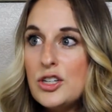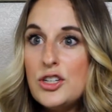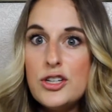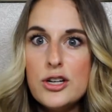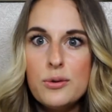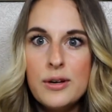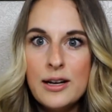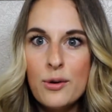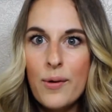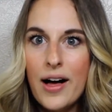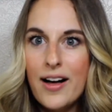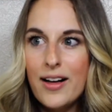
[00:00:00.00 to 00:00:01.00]
doing
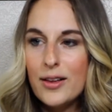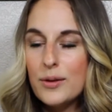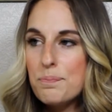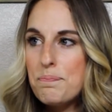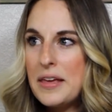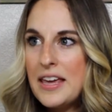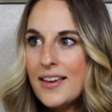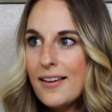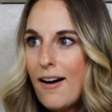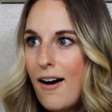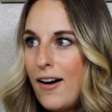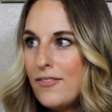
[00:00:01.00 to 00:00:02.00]
well, being
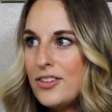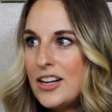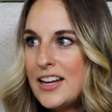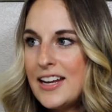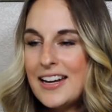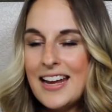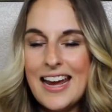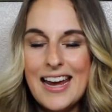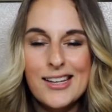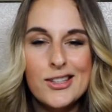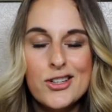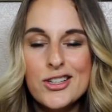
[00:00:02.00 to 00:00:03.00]
confident,
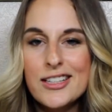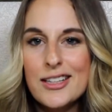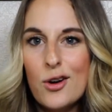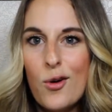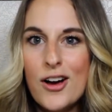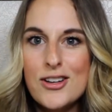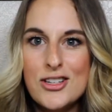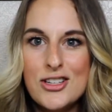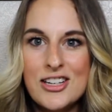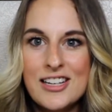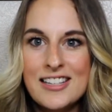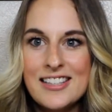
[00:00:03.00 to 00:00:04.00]
answering the
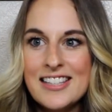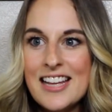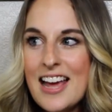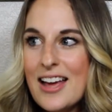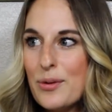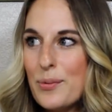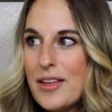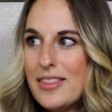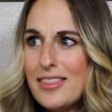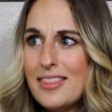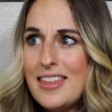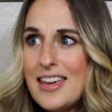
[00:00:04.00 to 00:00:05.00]
questions
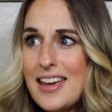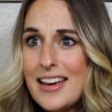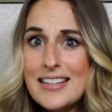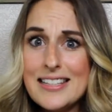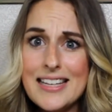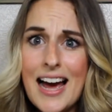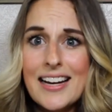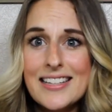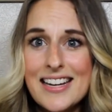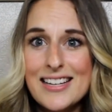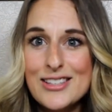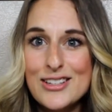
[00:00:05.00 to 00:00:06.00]
with the exact
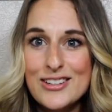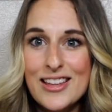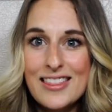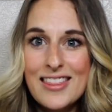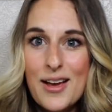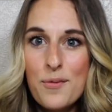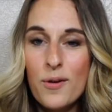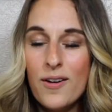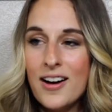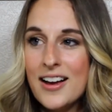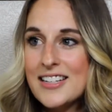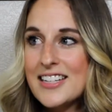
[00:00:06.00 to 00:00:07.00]
answer that they
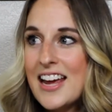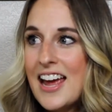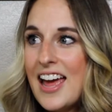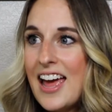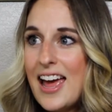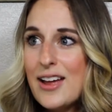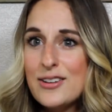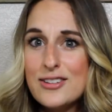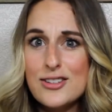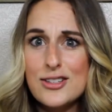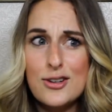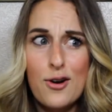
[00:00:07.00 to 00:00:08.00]
want, and
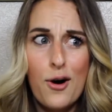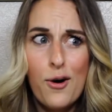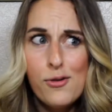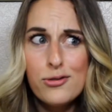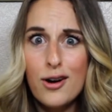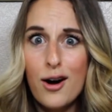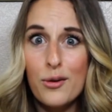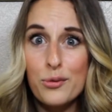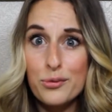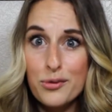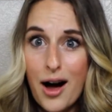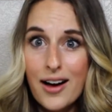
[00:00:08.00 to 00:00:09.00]
just overall
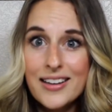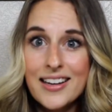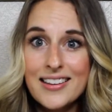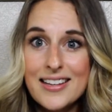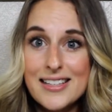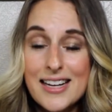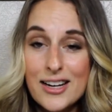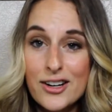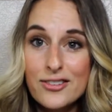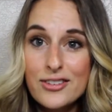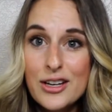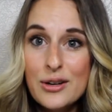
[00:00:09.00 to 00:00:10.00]
rocking this
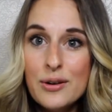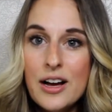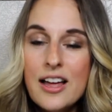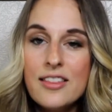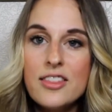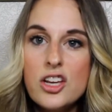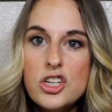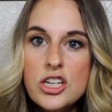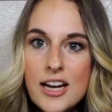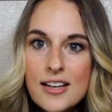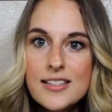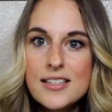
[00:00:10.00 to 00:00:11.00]
interview, the
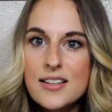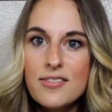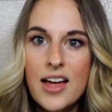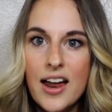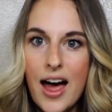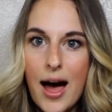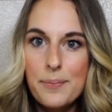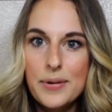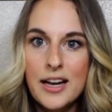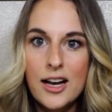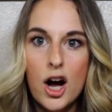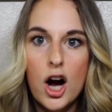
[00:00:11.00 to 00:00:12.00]
chances of that
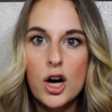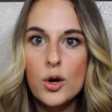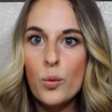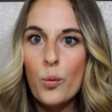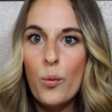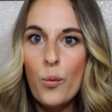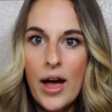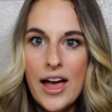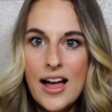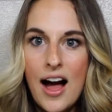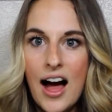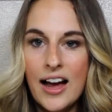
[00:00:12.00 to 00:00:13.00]
happening are way
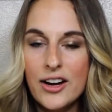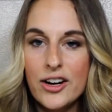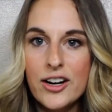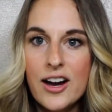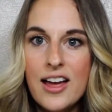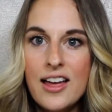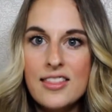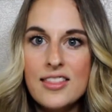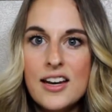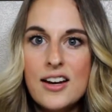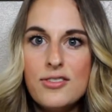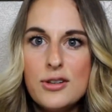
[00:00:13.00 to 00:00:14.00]
higher
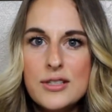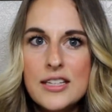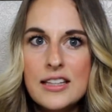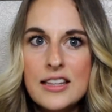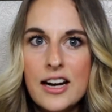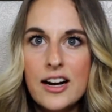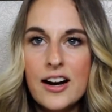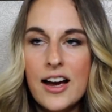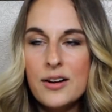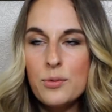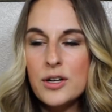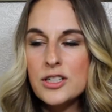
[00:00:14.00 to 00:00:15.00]
than if you sit there
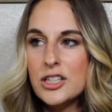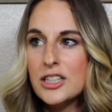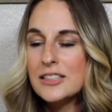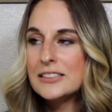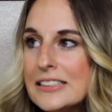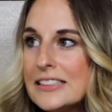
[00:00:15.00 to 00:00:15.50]
and wonder,